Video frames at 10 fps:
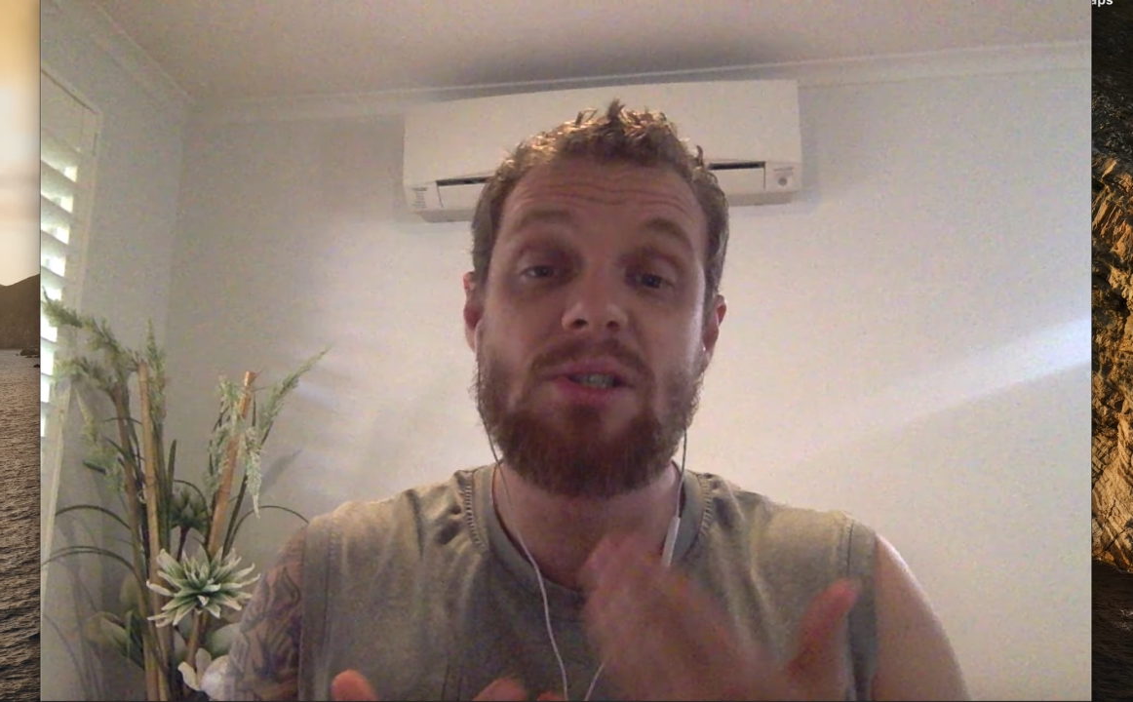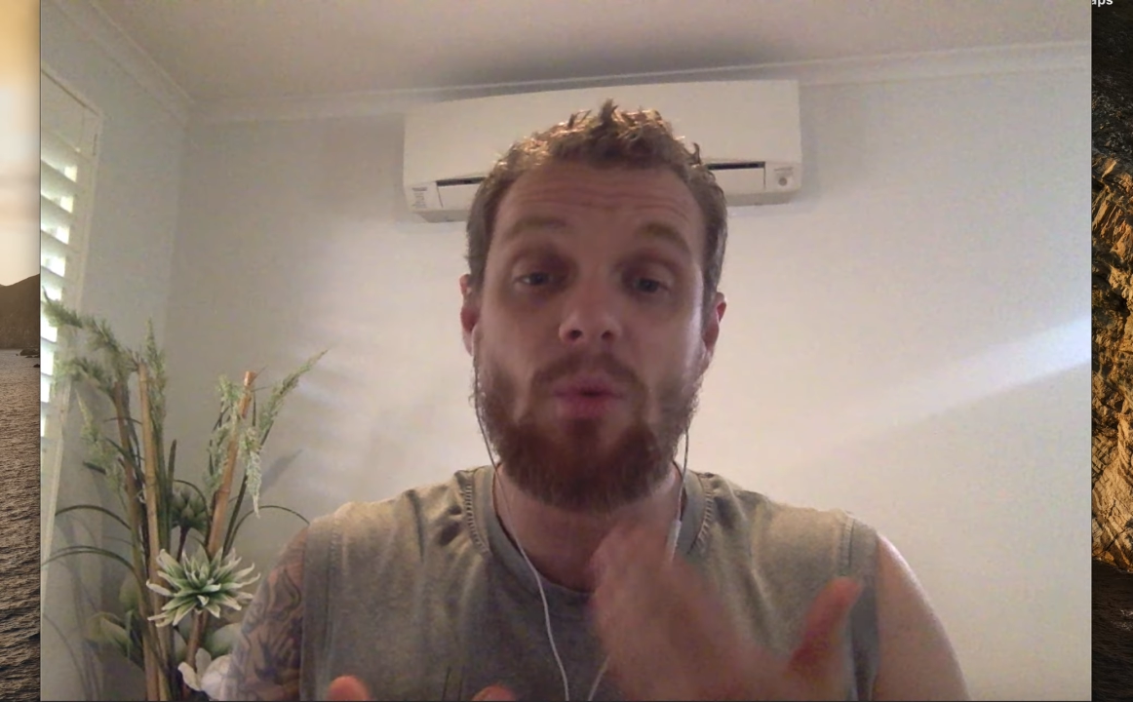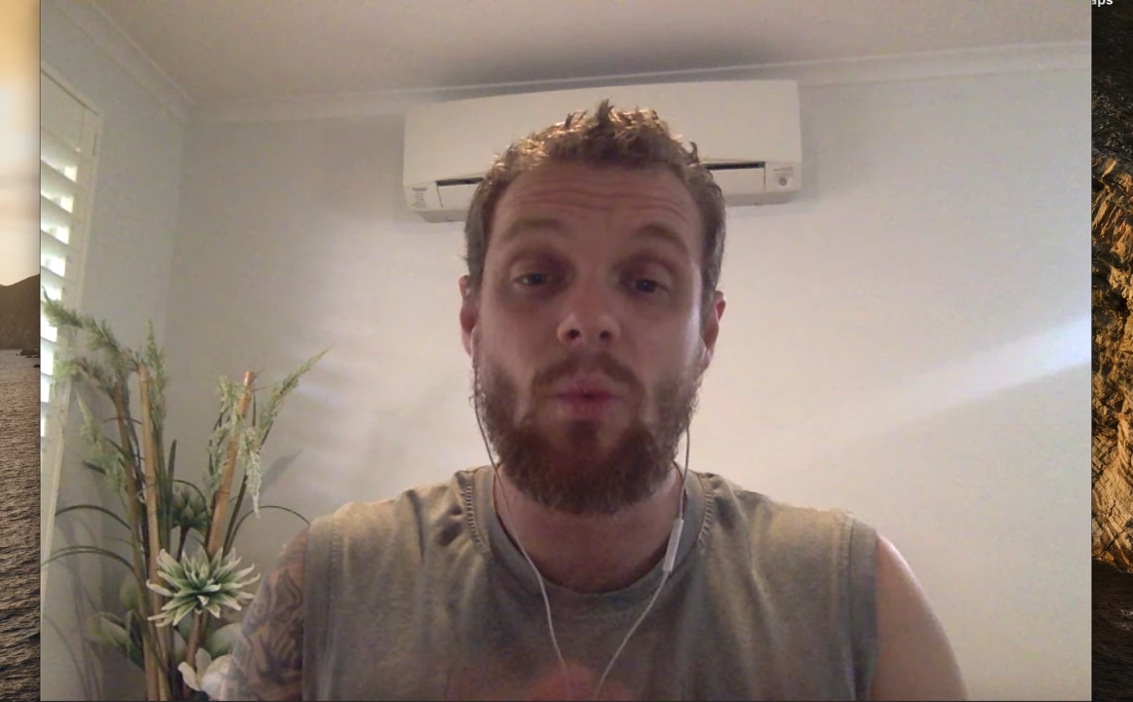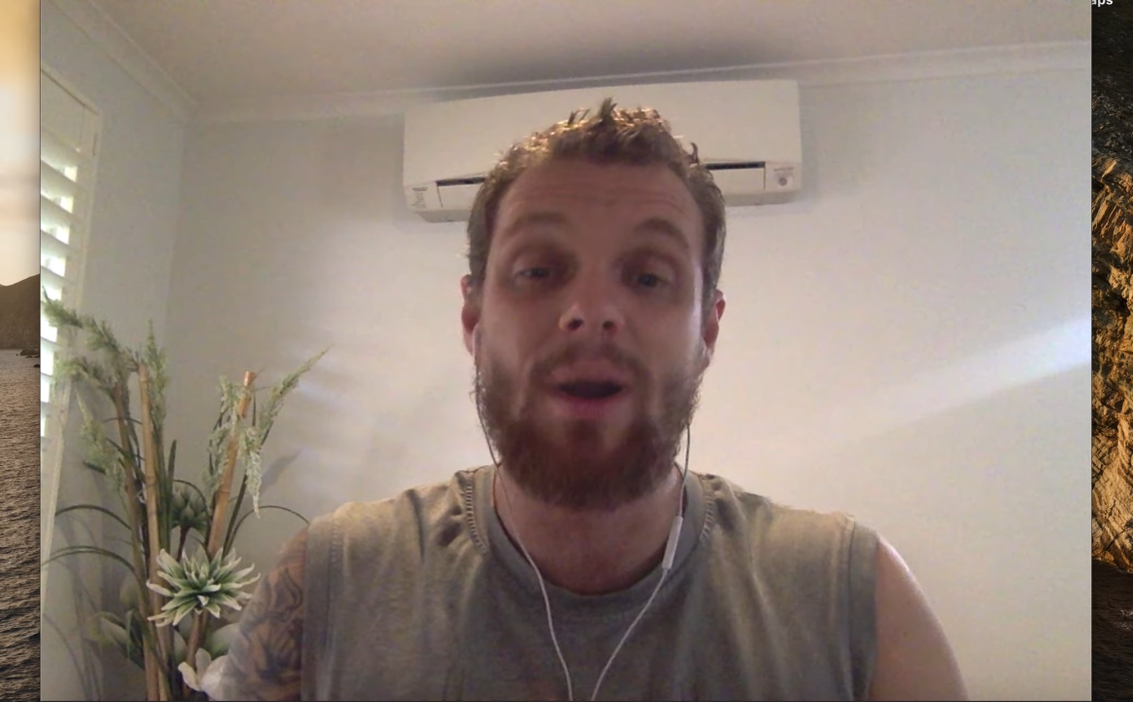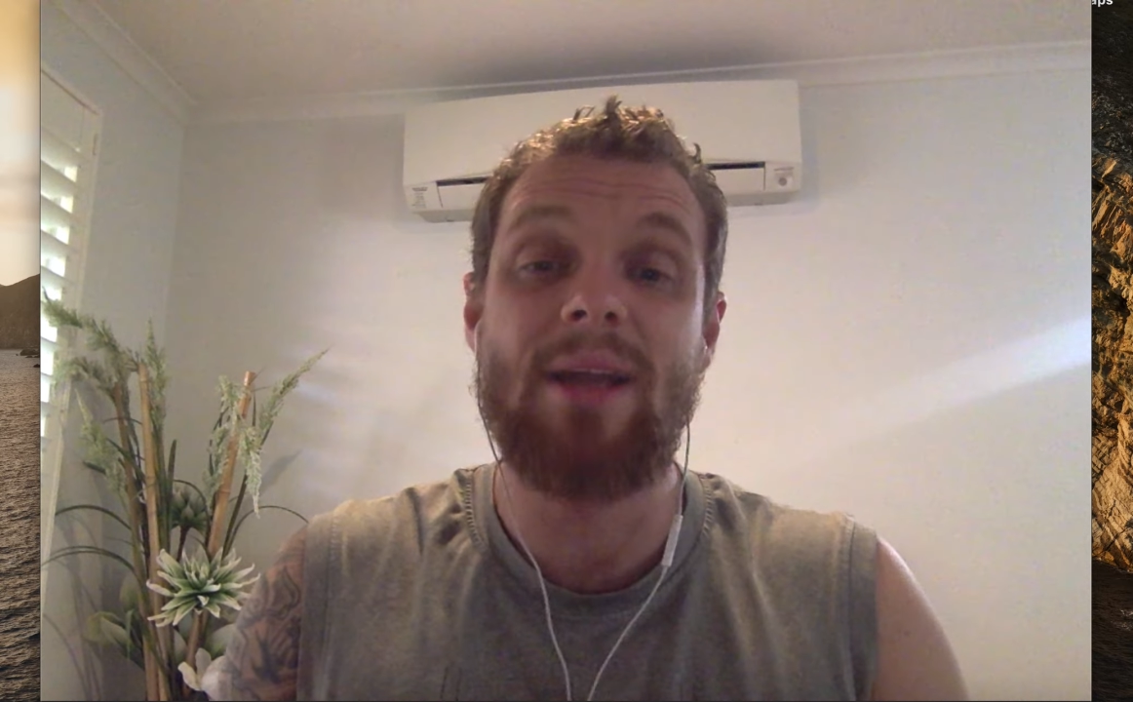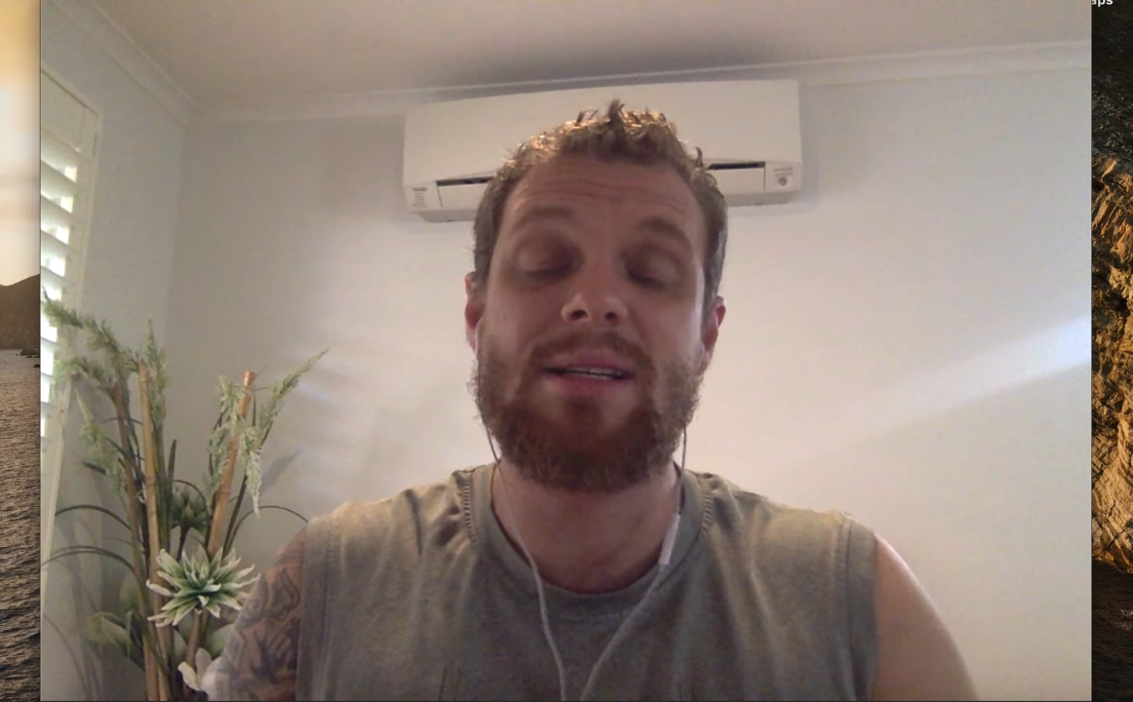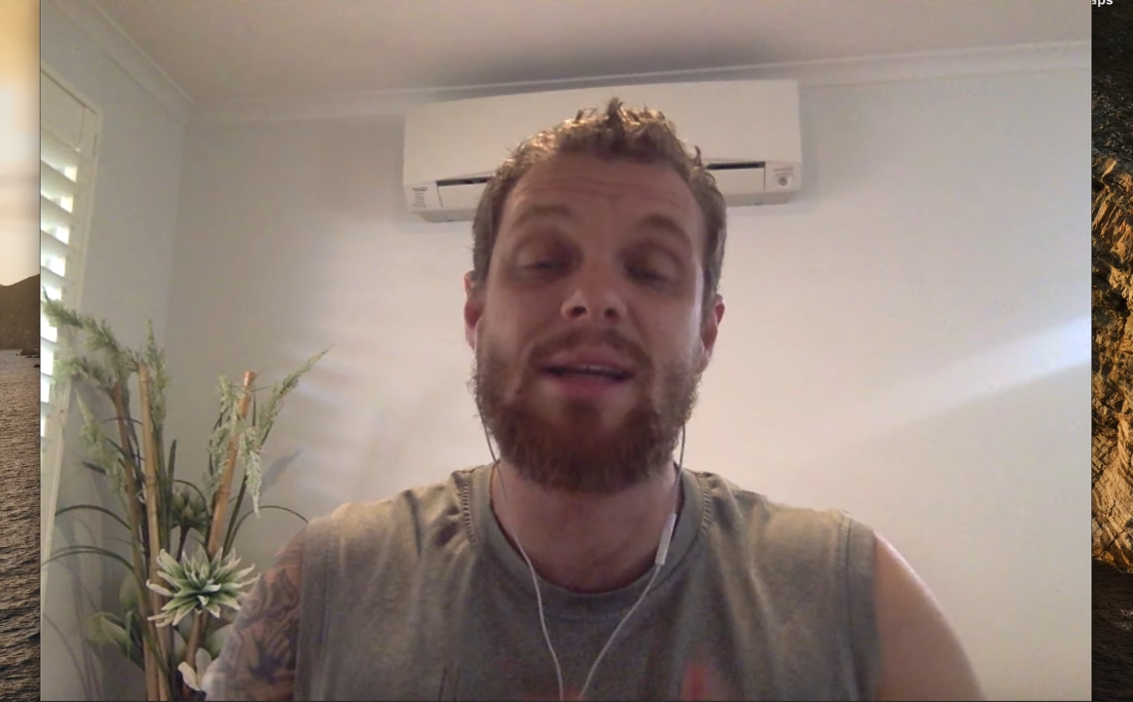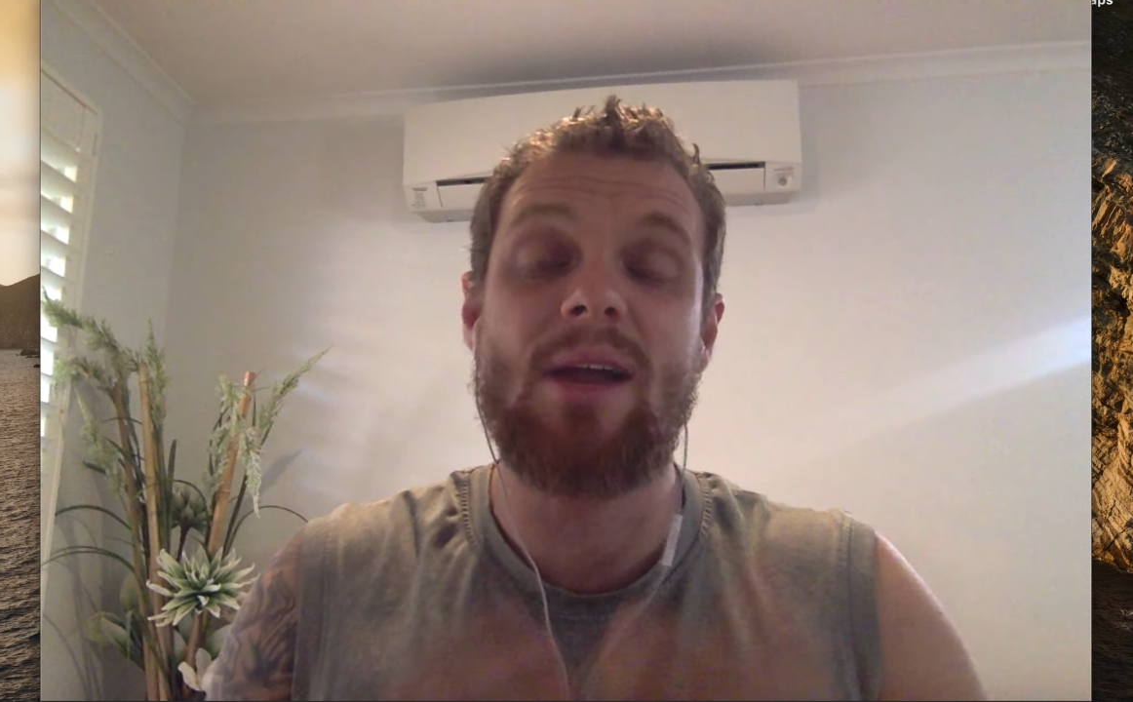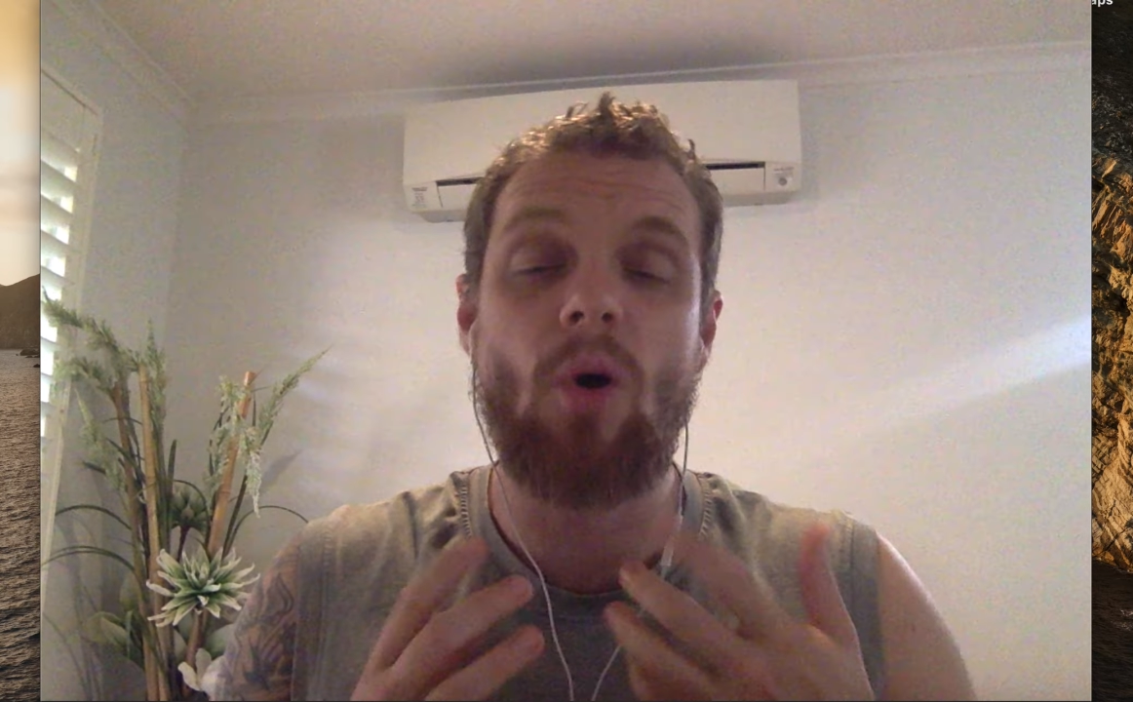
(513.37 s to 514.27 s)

week to get